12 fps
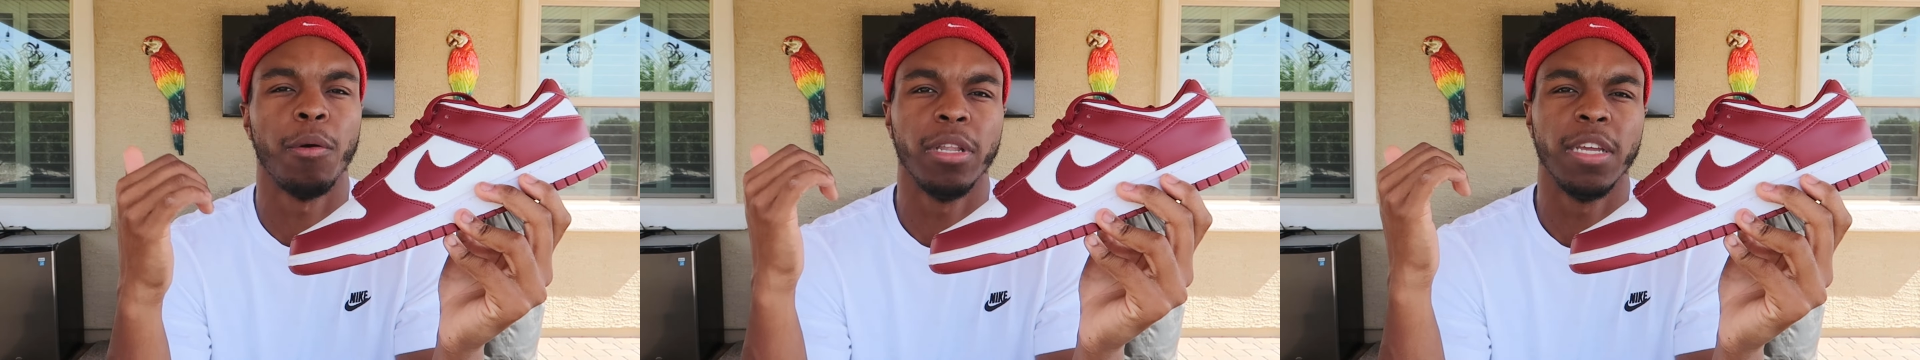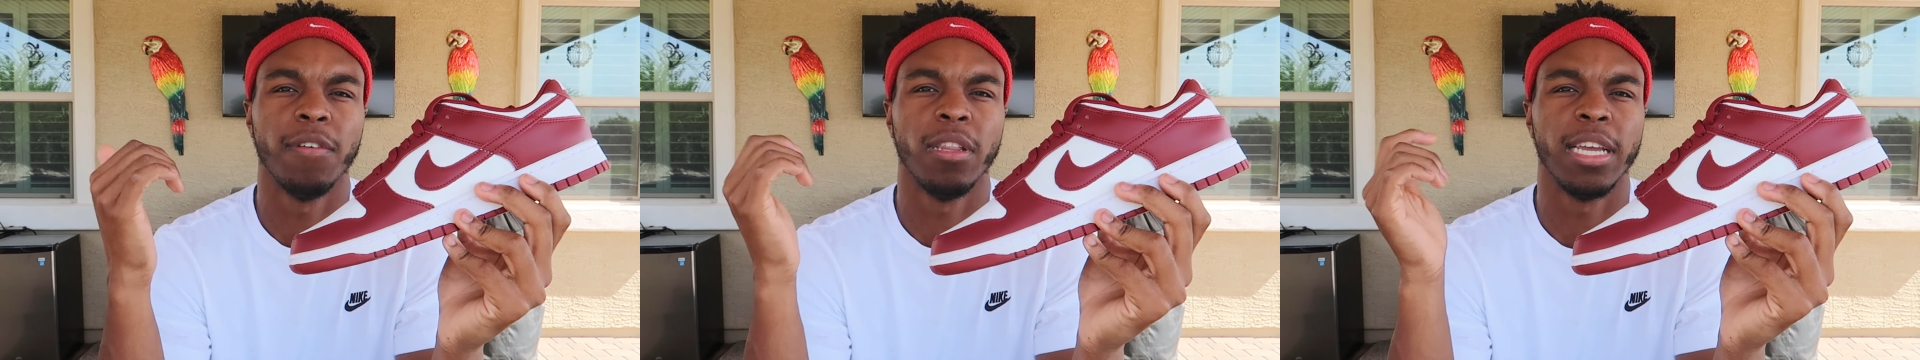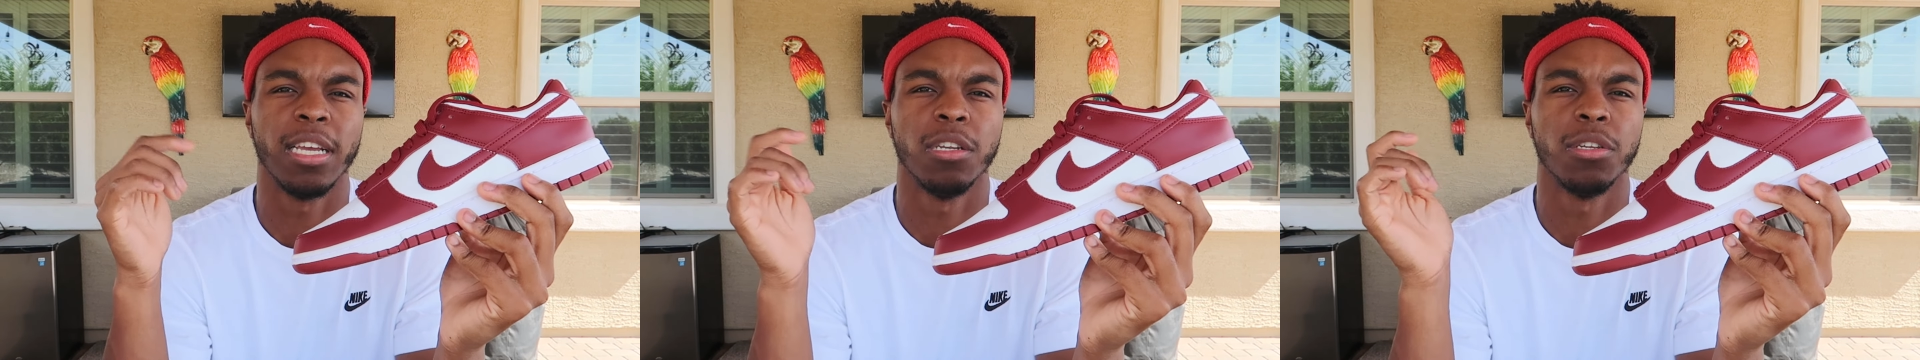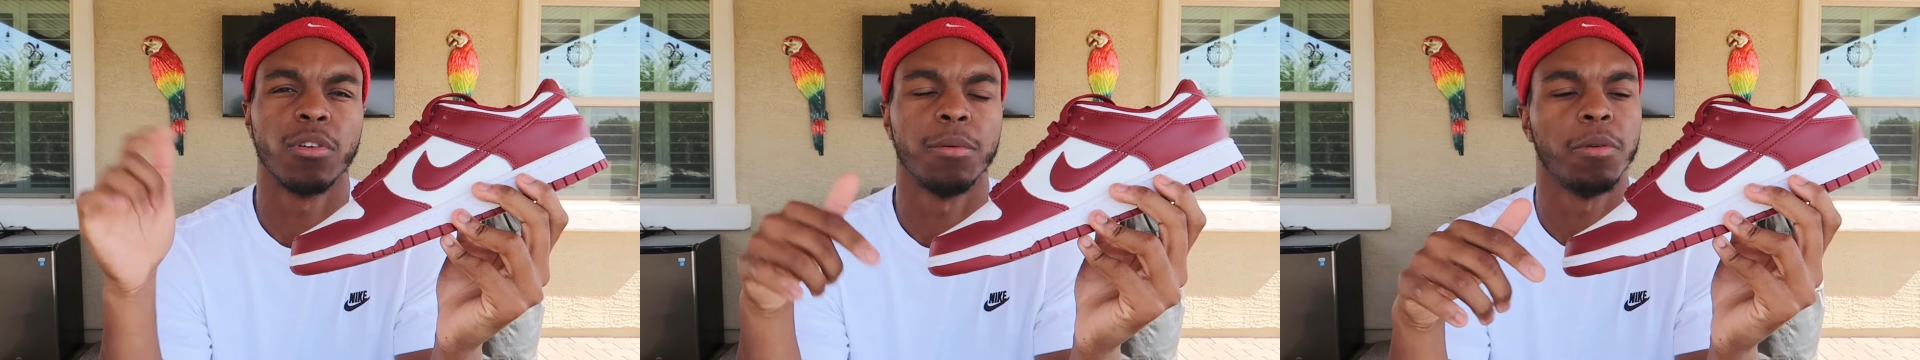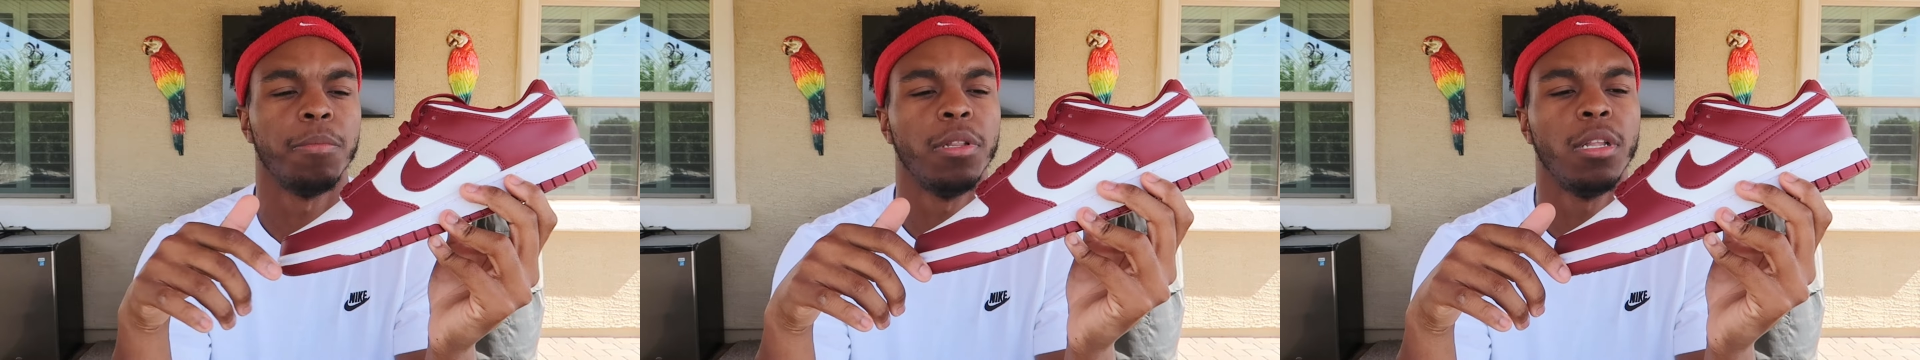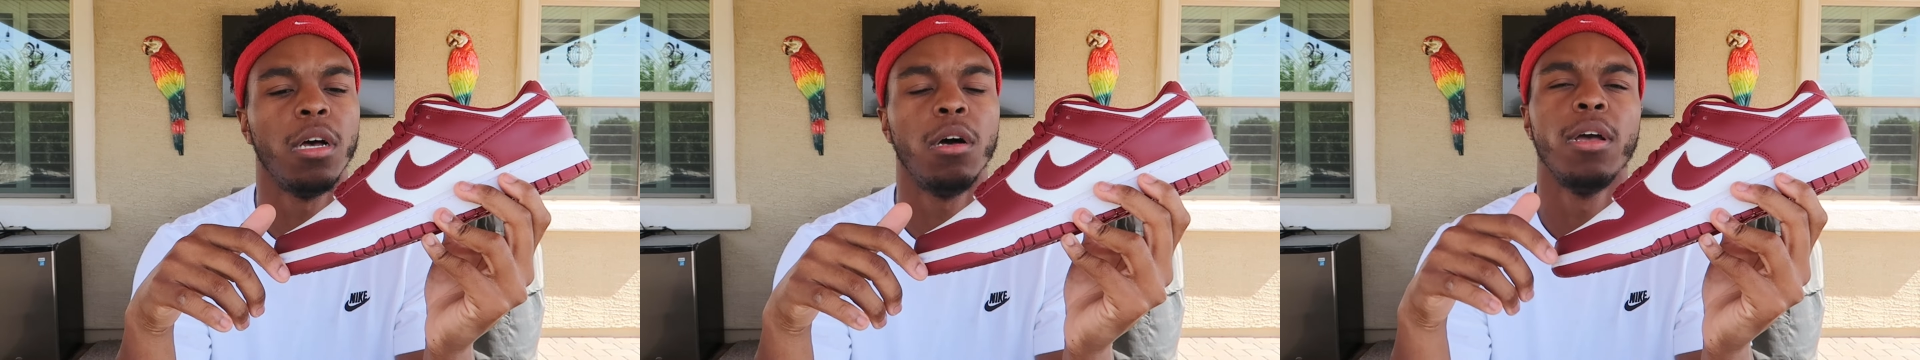I will leave a link in the description
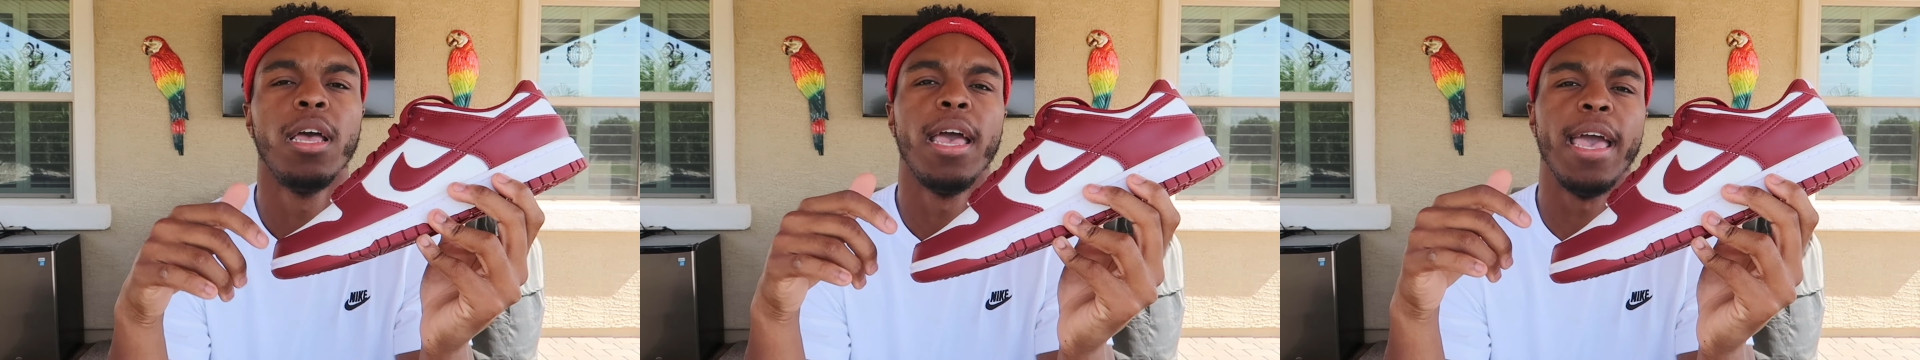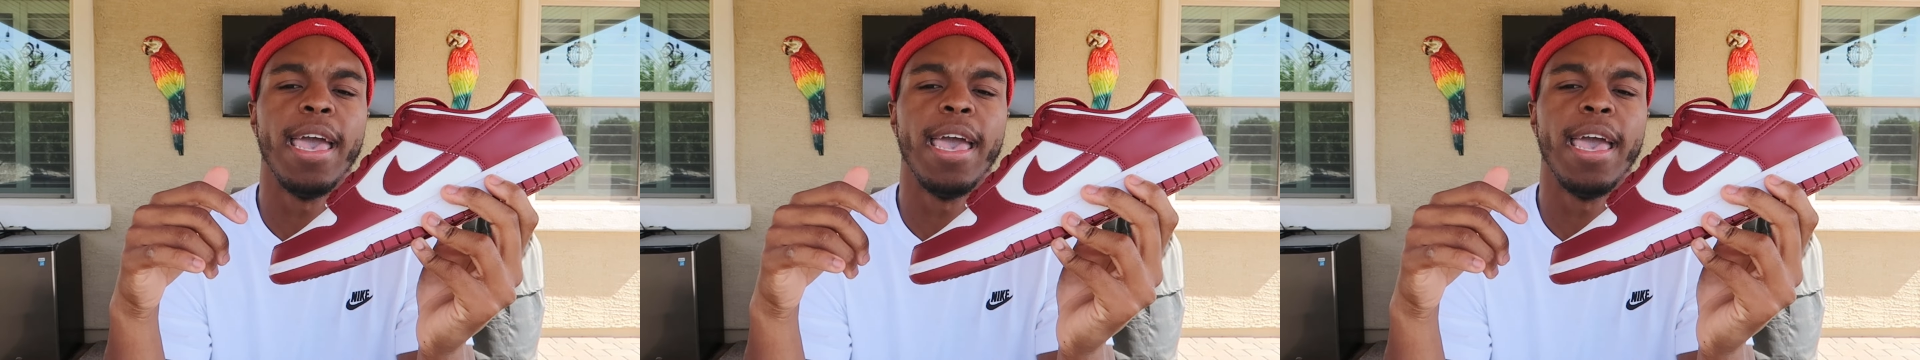below.